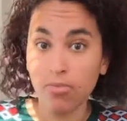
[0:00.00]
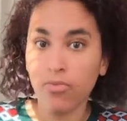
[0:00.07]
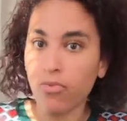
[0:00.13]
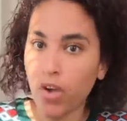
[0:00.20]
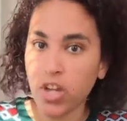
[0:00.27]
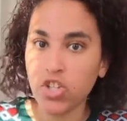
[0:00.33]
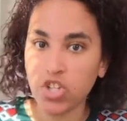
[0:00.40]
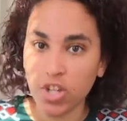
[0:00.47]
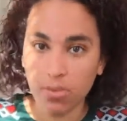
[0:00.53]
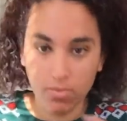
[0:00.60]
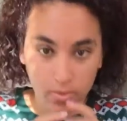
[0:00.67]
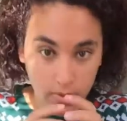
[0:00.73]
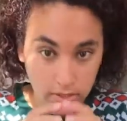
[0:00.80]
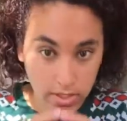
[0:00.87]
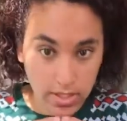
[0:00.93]
friendship
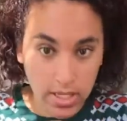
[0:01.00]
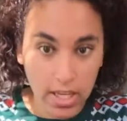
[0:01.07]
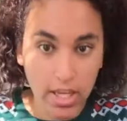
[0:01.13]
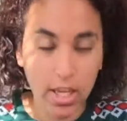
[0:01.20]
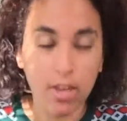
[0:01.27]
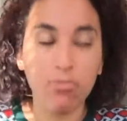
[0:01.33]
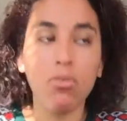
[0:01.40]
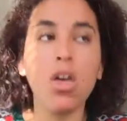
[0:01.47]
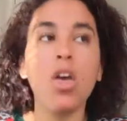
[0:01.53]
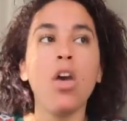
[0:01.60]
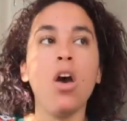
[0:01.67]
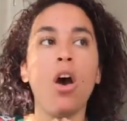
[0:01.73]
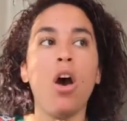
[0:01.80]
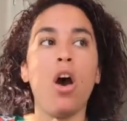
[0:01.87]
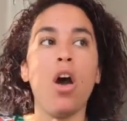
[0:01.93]
is a team,
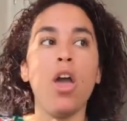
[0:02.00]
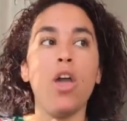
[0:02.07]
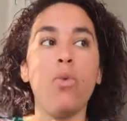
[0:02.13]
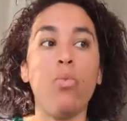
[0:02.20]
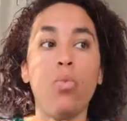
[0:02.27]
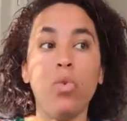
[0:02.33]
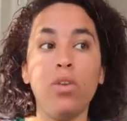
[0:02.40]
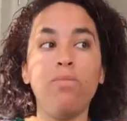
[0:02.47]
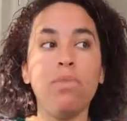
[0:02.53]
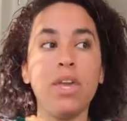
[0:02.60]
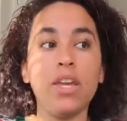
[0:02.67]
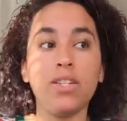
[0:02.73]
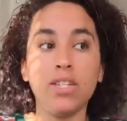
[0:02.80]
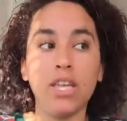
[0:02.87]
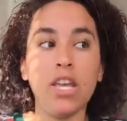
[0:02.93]
would be
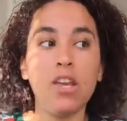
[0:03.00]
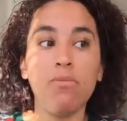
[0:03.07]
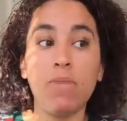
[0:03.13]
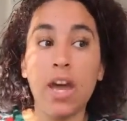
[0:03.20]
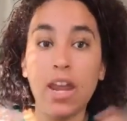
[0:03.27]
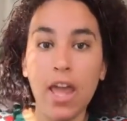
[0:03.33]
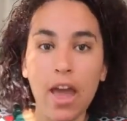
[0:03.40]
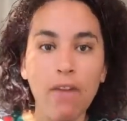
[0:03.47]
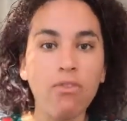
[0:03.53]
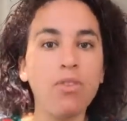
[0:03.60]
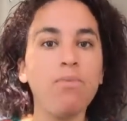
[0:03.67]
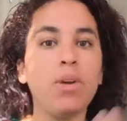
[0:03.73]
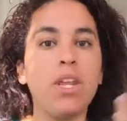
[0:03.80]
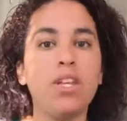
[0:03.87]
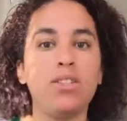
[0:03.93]
a team that
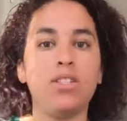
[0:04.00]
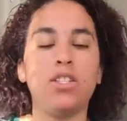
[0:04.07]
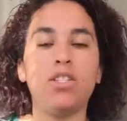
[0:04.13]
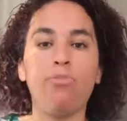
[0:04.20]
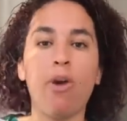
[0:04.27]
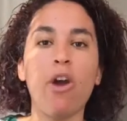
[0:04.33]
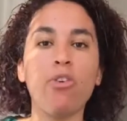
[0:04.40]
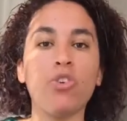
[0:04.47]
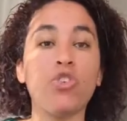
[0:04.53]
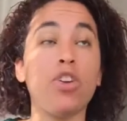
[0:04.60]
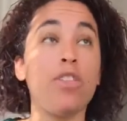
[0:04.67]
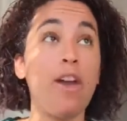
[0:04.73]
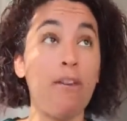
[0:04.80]
everybody is inspiring each other.